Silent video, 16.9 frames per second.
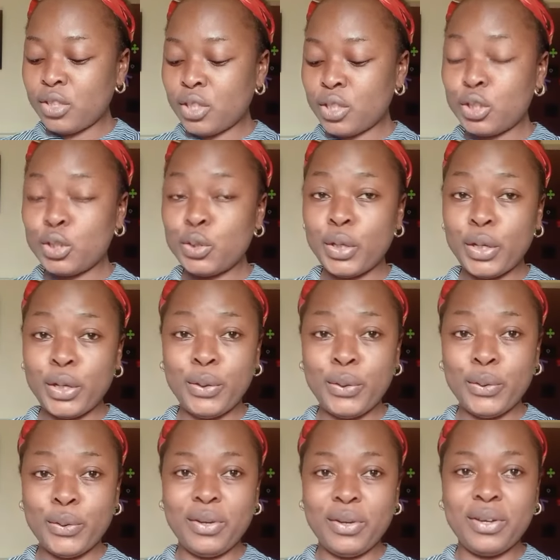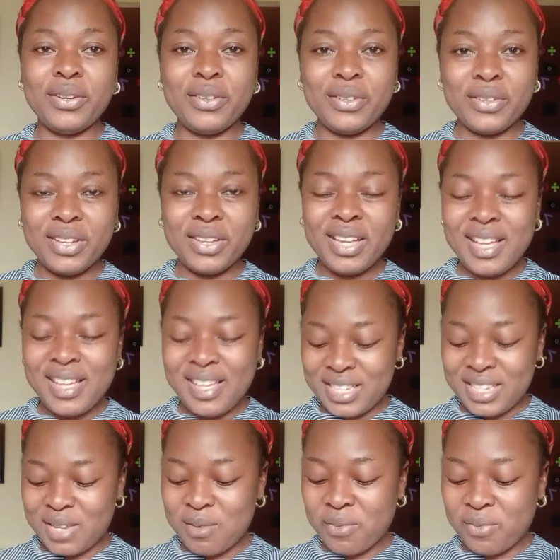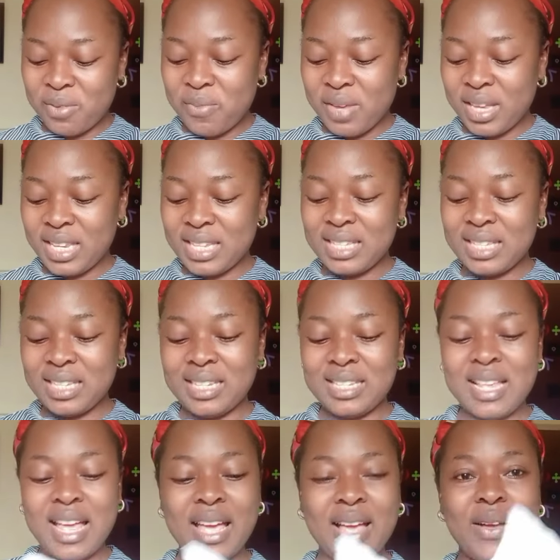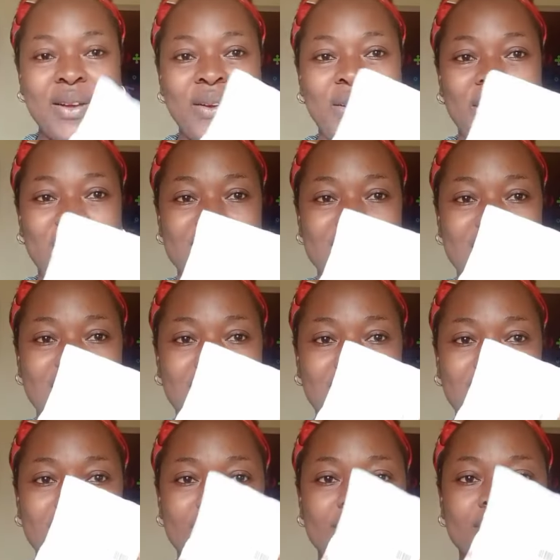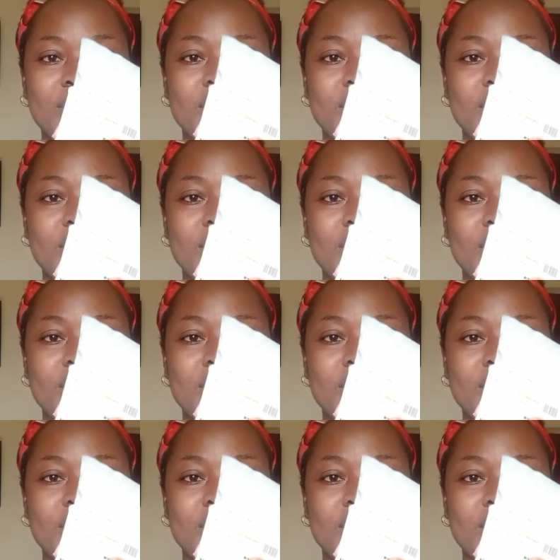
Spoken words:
just showing you some of the medicines I got here.